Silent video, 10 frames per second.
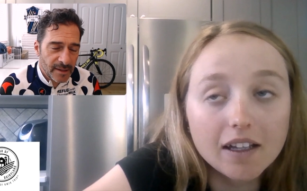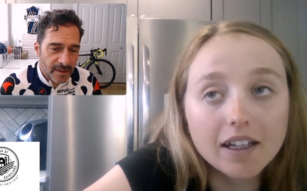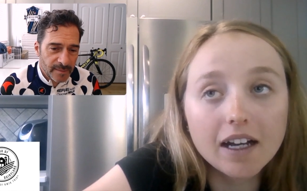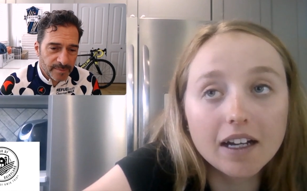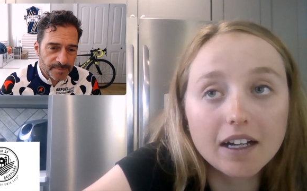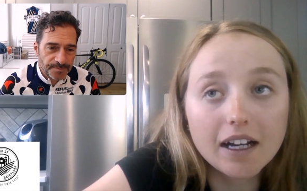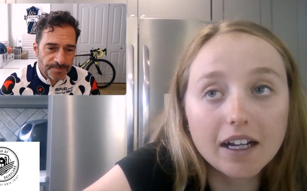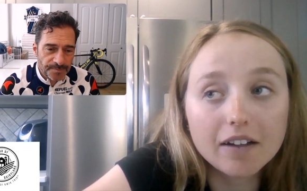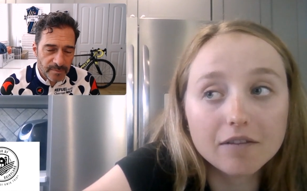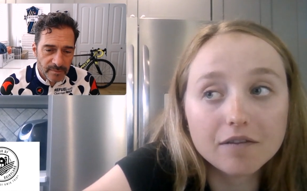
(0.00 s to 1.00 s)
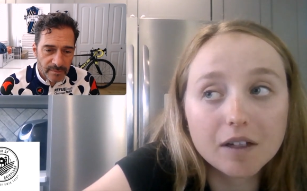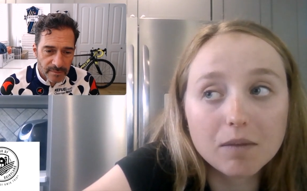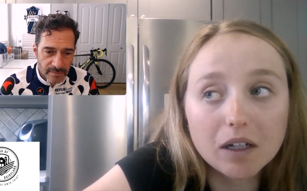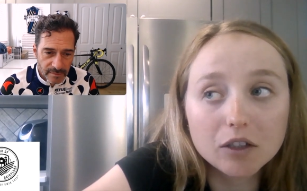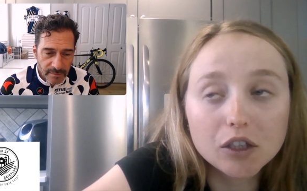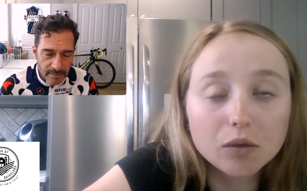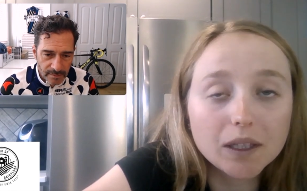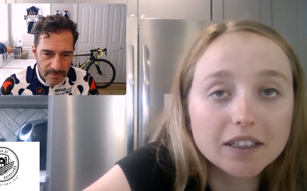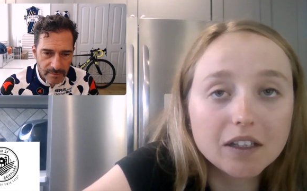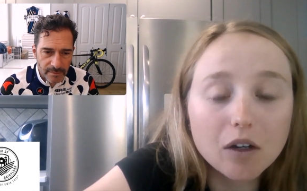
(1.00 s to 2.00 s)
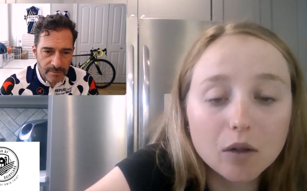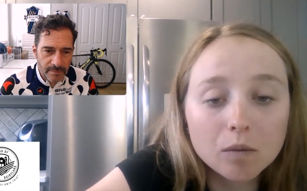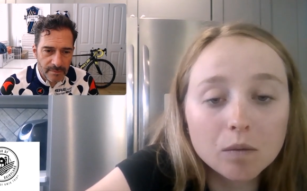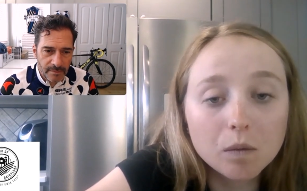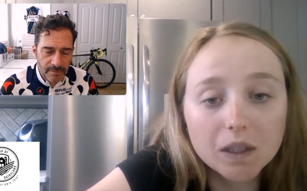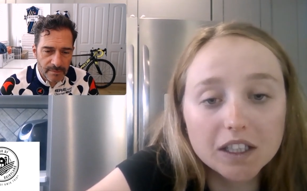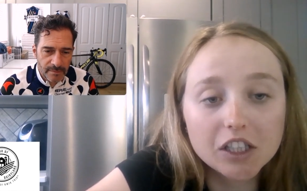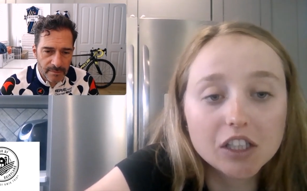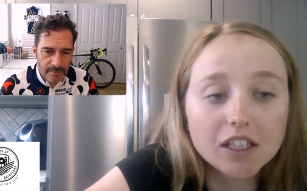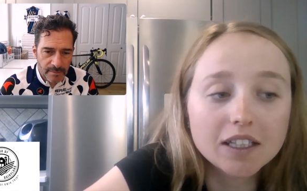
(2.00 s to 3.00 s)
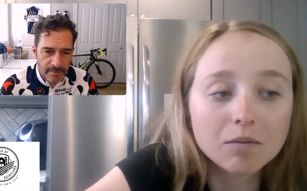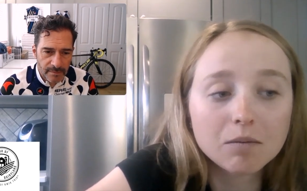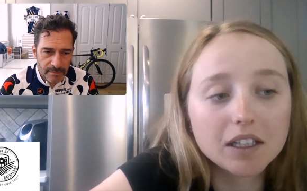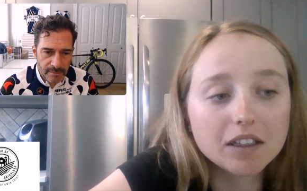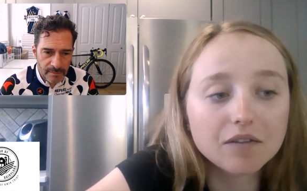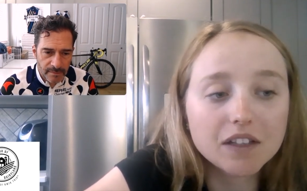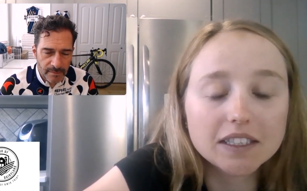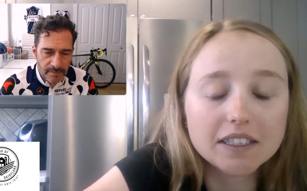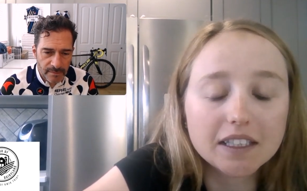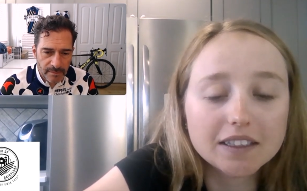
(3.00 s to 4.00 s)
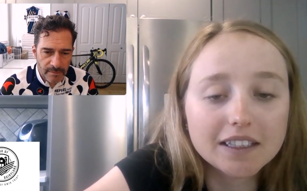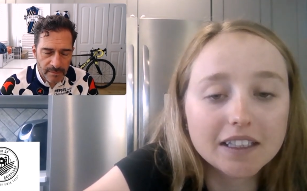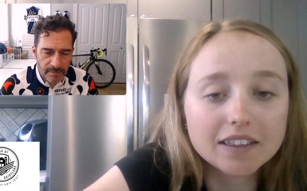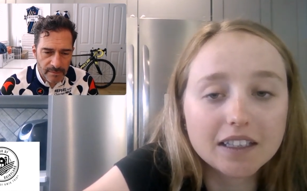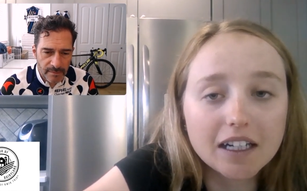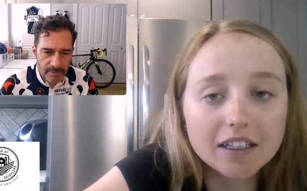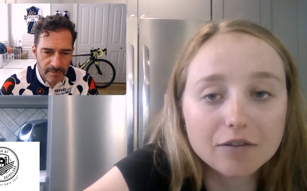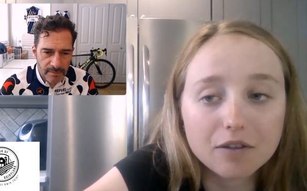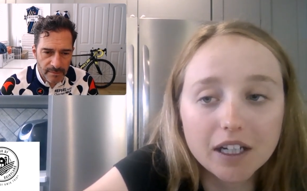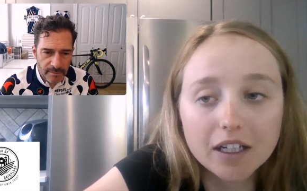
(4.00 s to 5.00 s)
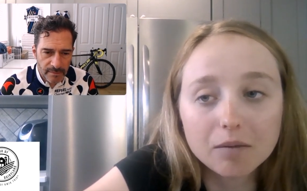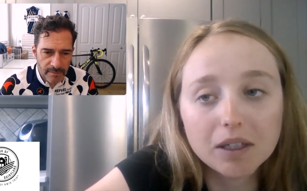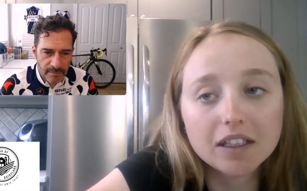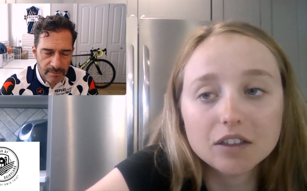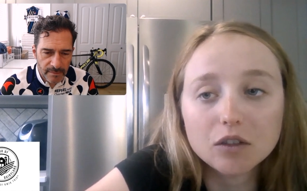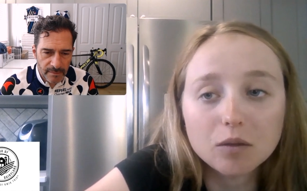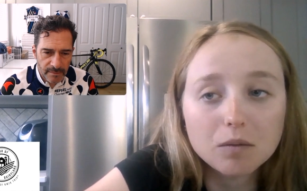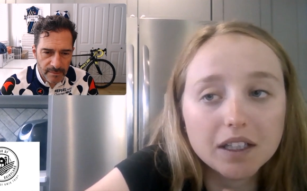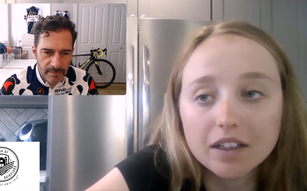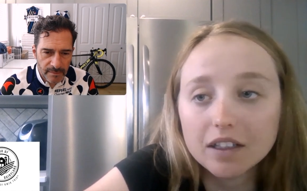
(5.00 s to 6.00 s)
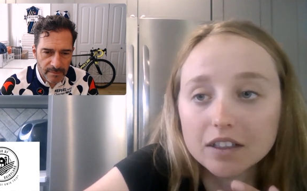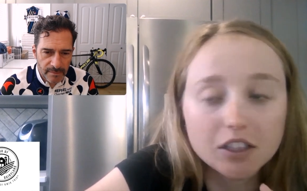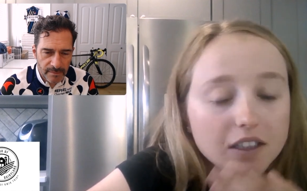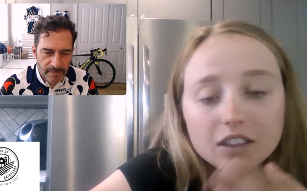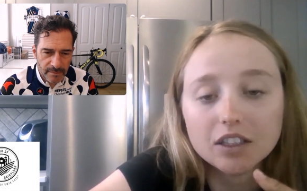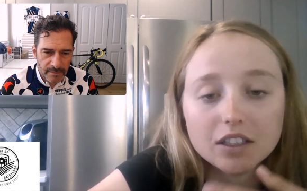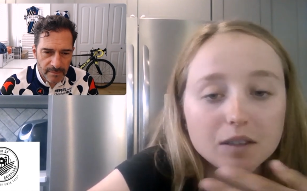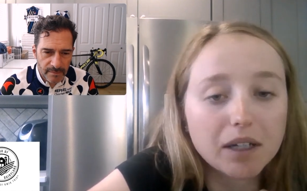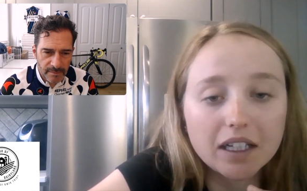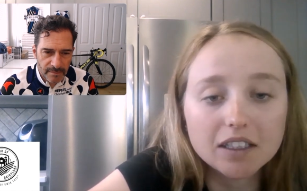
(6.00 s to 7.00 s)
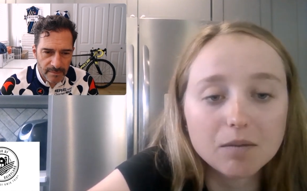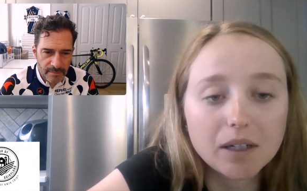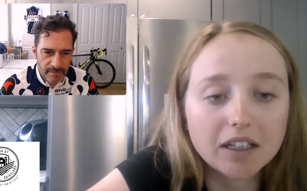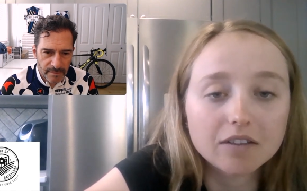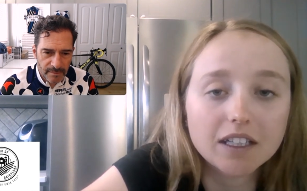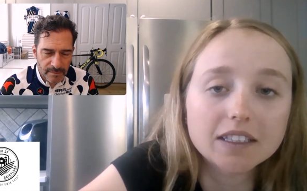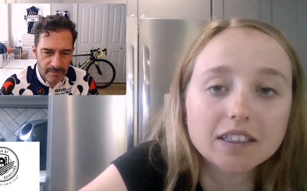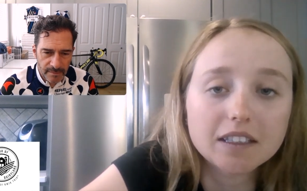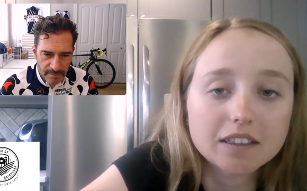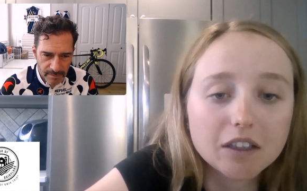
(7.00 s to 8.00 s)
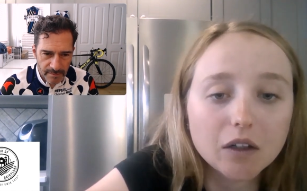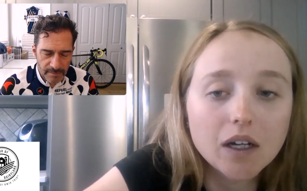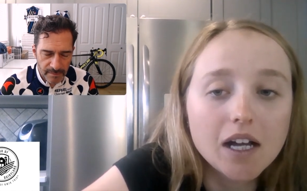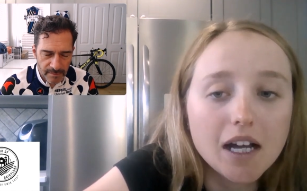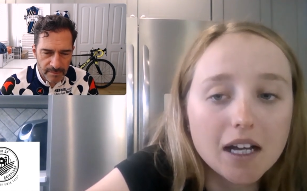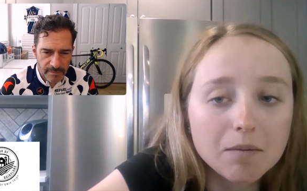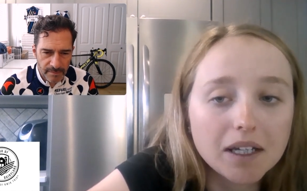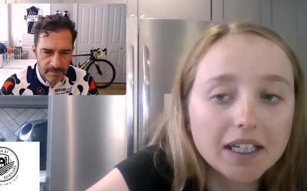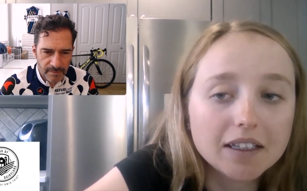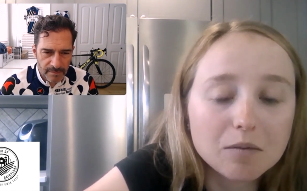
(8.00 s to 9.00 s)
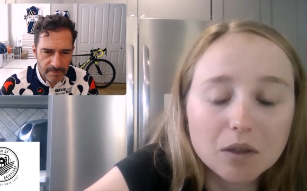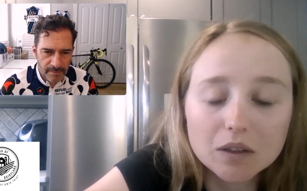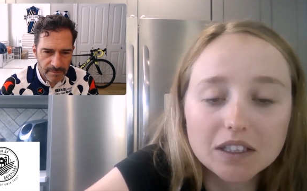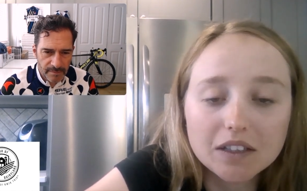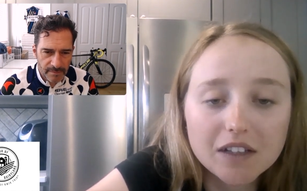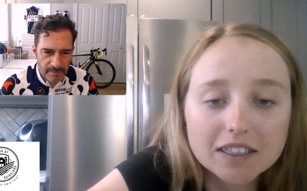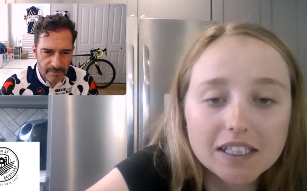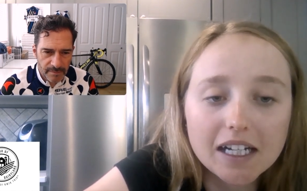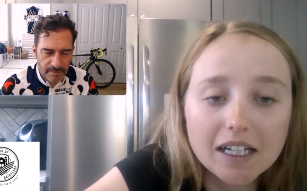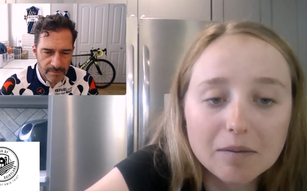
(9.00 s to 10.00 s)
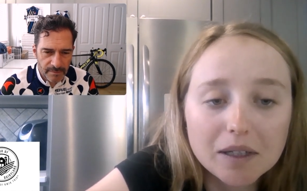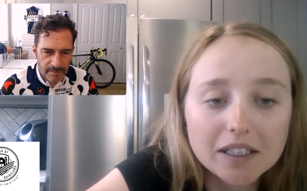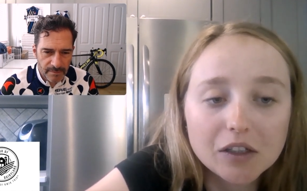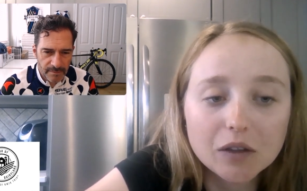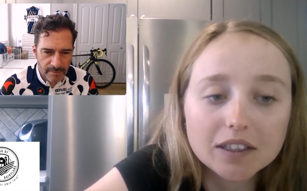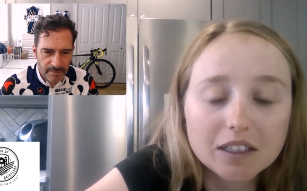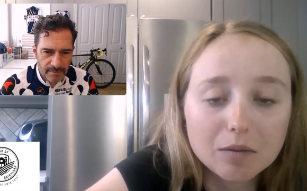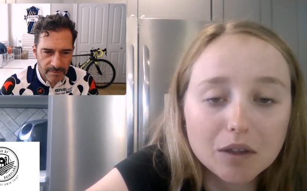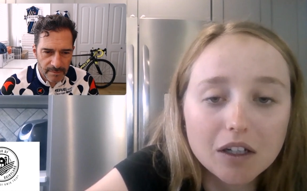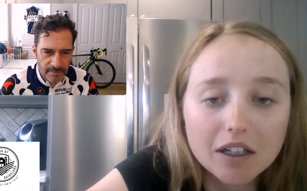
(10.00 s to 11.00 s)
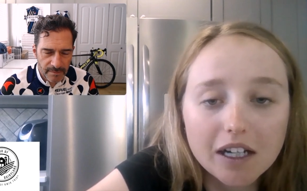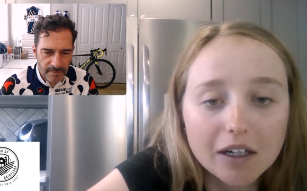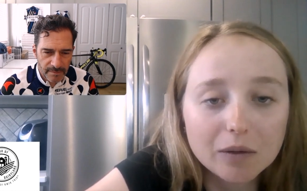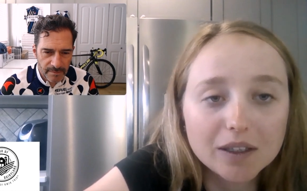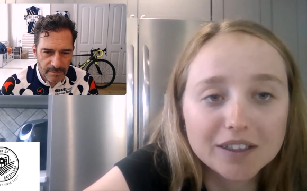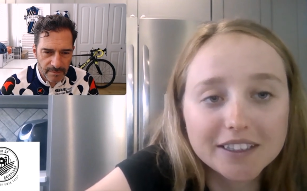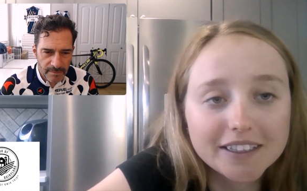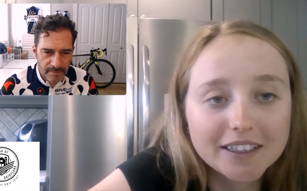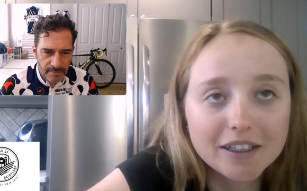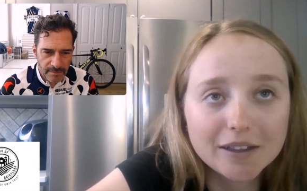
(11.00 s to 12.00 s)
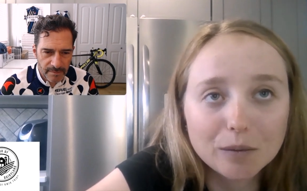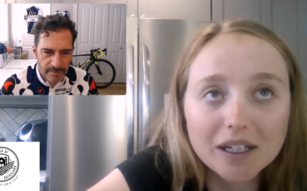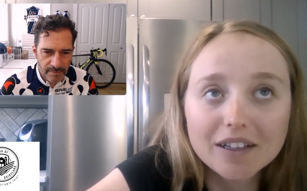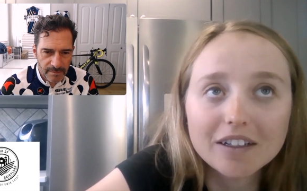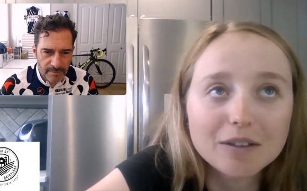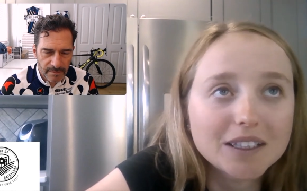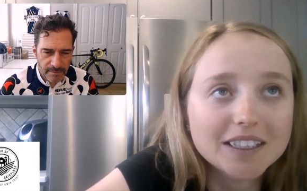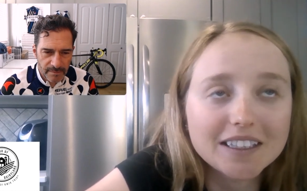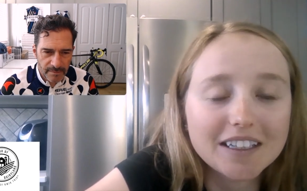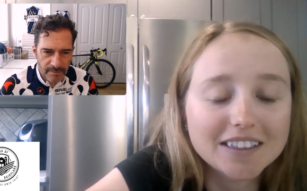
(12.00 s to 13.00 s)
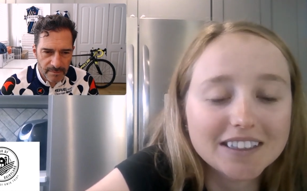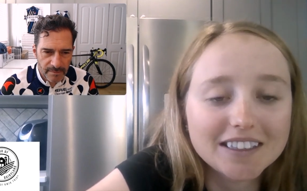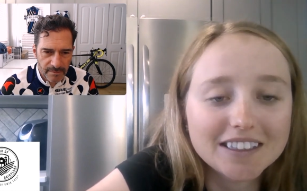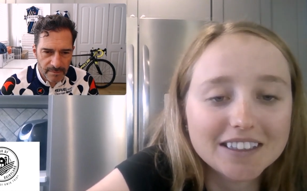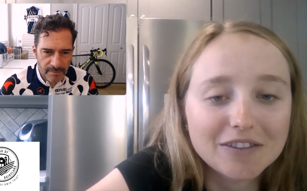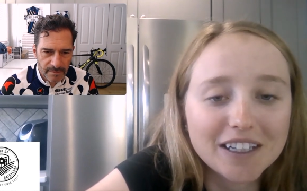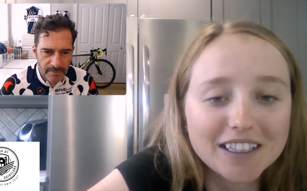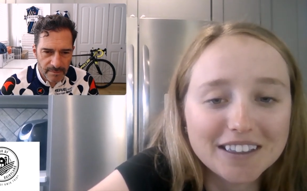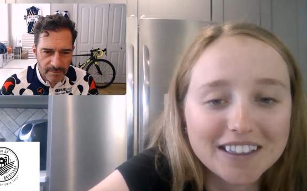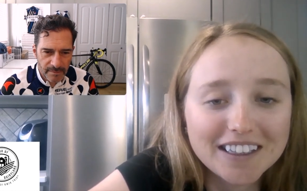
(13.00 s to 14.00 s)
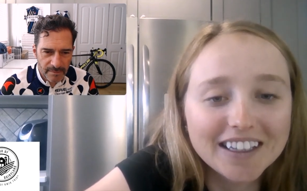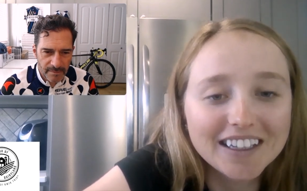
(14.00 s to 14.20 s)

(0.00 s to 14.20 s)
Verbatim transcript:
Speaker 1: Yeah, I have about 2 weeks home, which in the middle of the season is kind of rare because normally it's just back-to-back racing. So I'm making the most of this time and doing some long hours. The weather in Wisconsin is finally